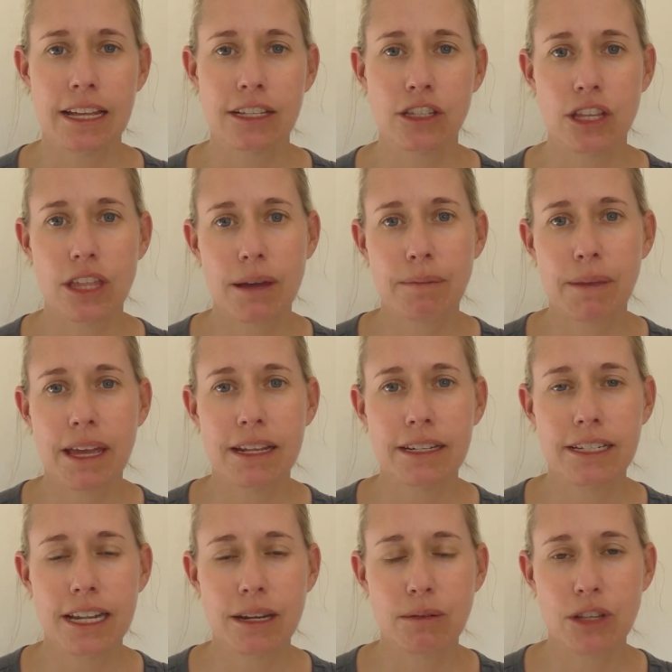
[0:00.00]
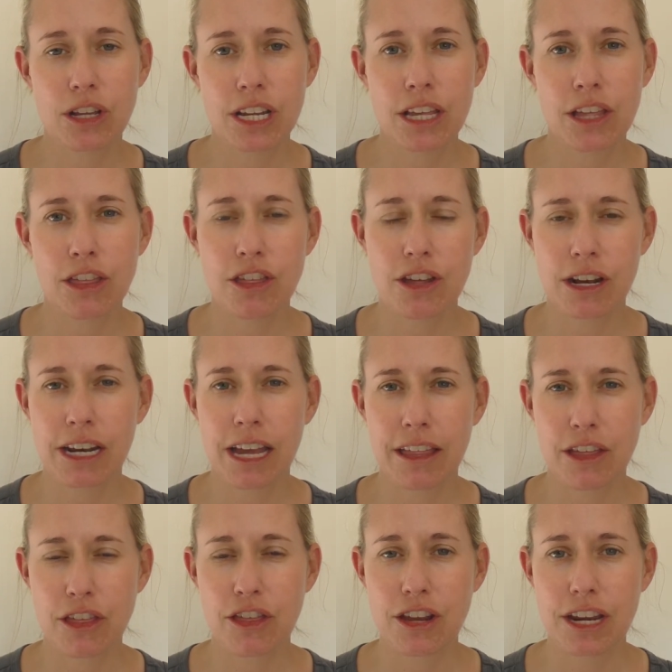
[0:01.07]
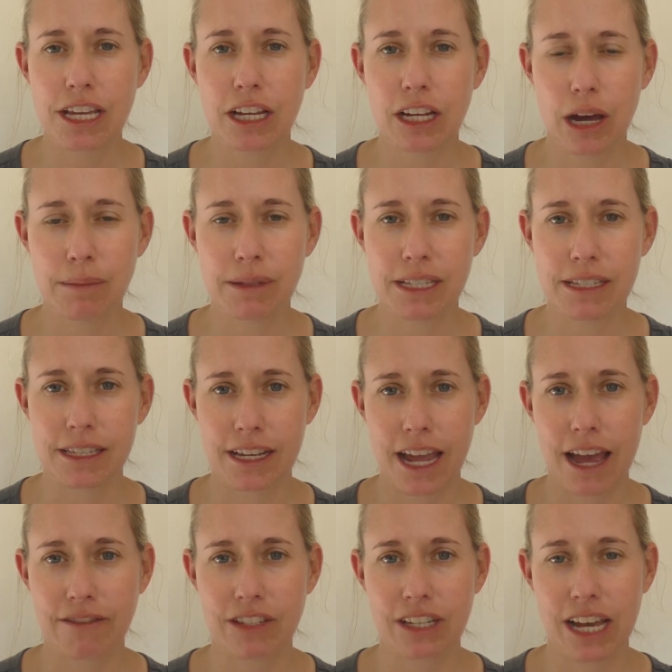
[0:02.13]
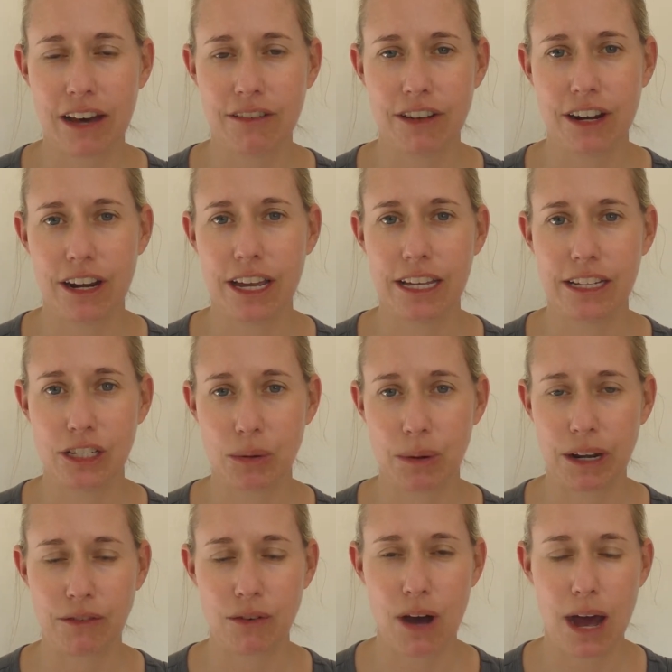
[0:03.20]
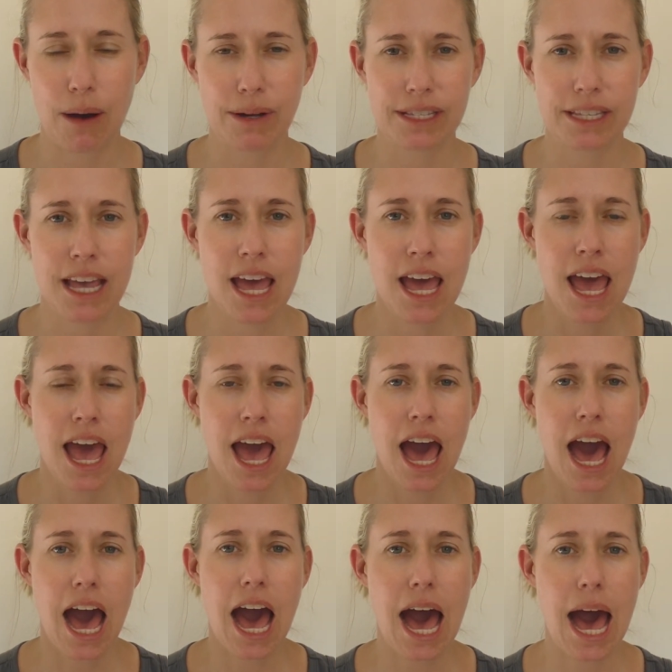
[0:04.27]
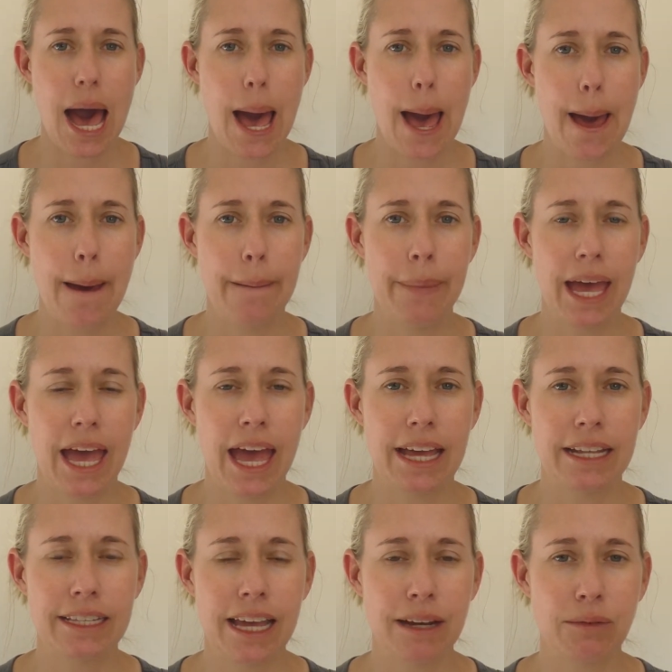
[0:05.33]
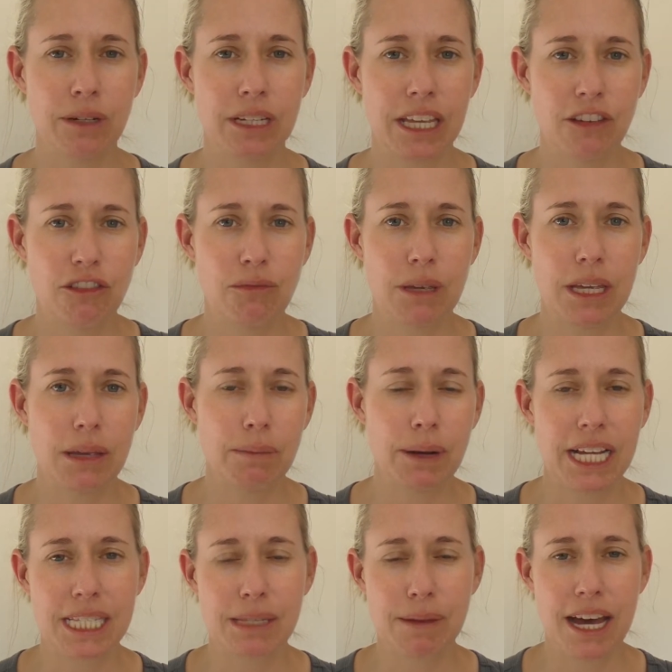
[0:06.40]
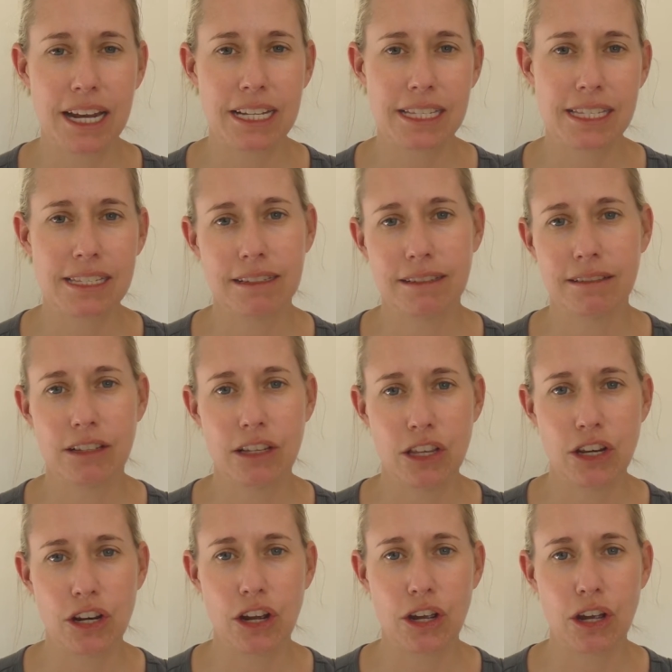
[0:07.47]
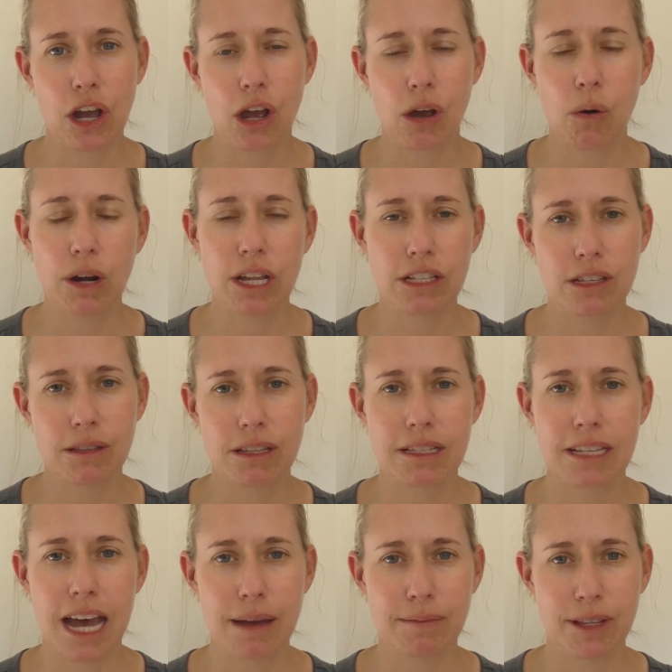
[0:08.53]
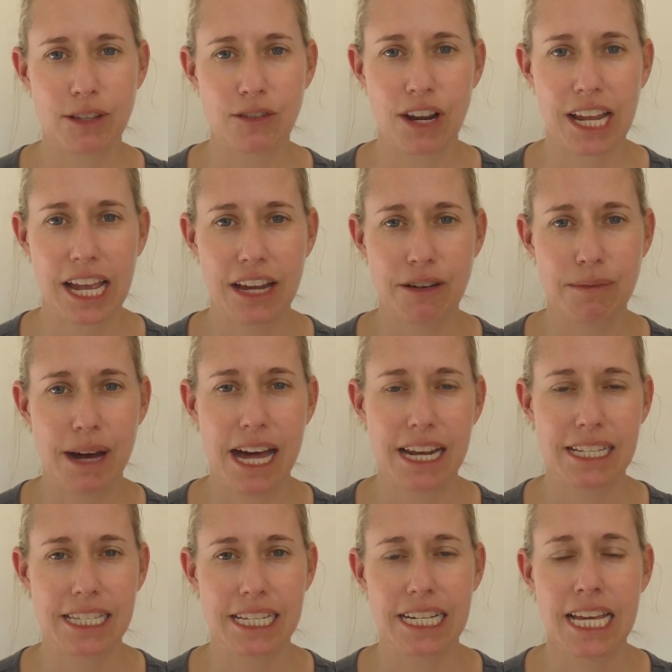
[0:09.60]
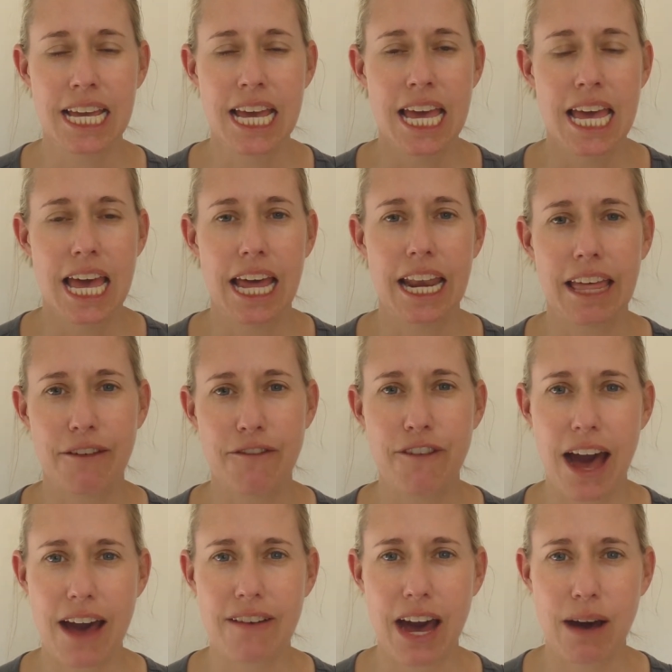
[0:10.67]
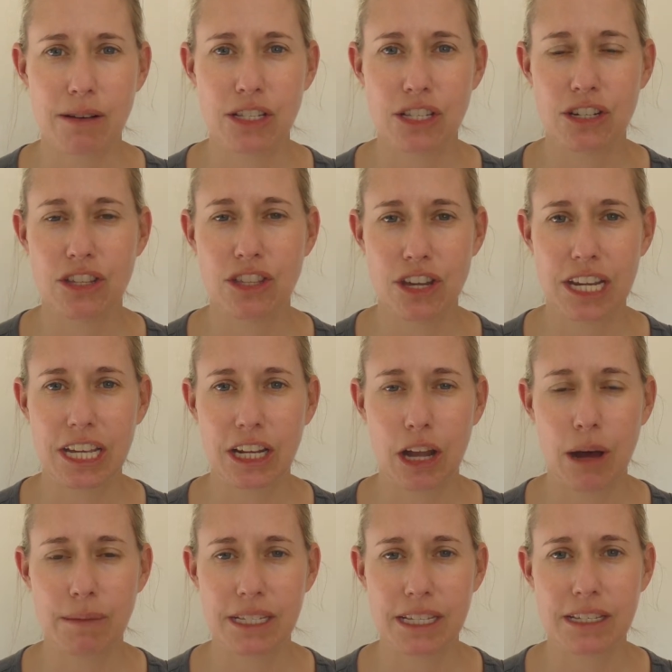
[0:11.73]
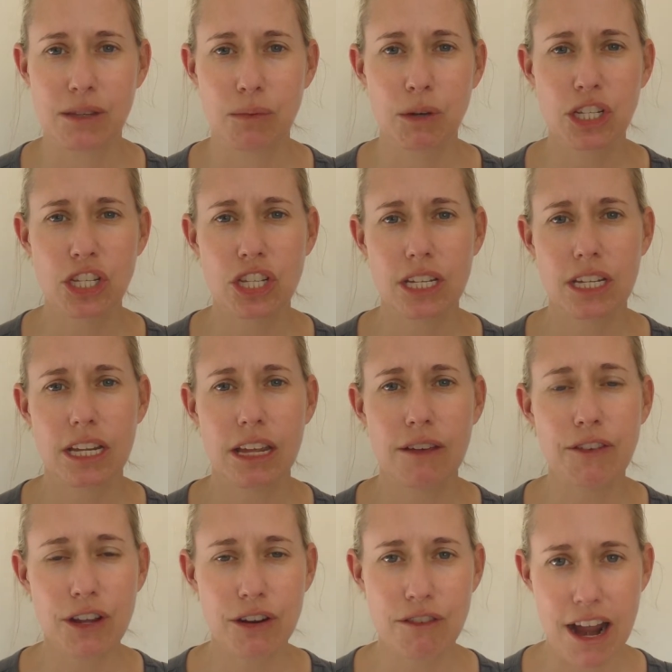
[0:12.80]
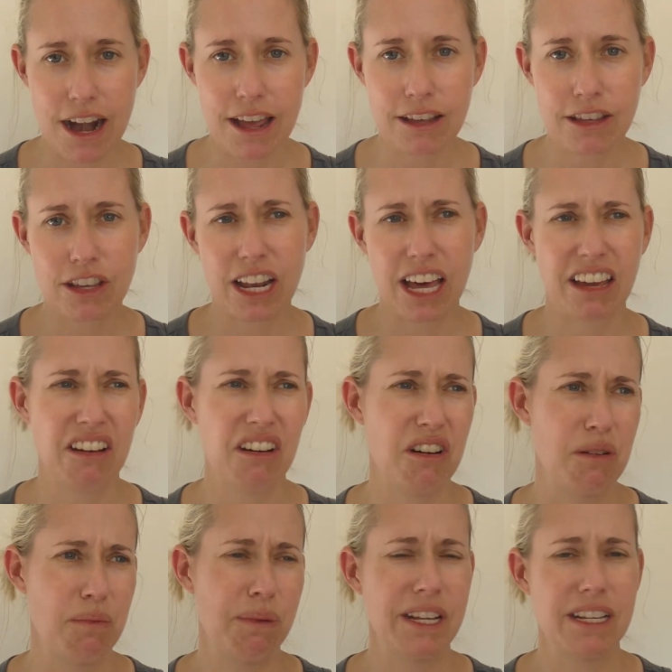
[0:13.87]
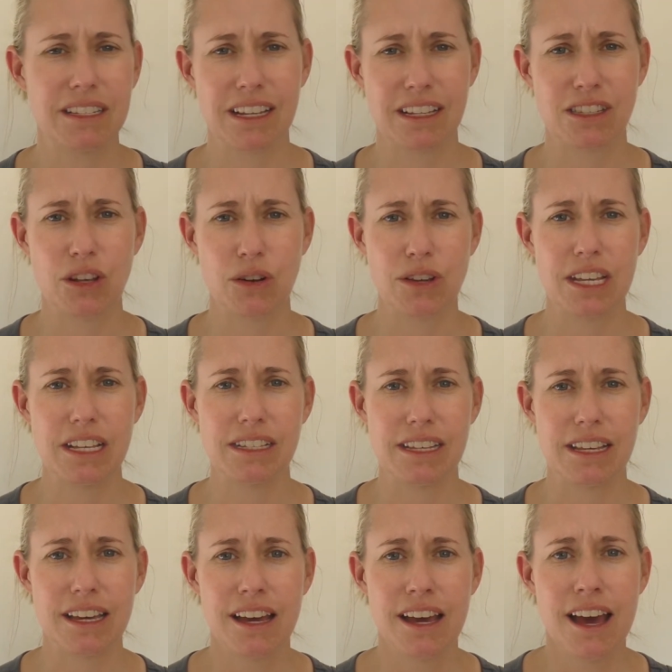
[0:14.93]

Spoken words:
so that meant it was only another 30 kilometers I'd have to cover in 24 hours. And that would give me plus minus, you know, according to the times I was running 100 milers in, another 5 hours to do 30 kilometers, which if you're a runner, you're like, oh please, that's so easy.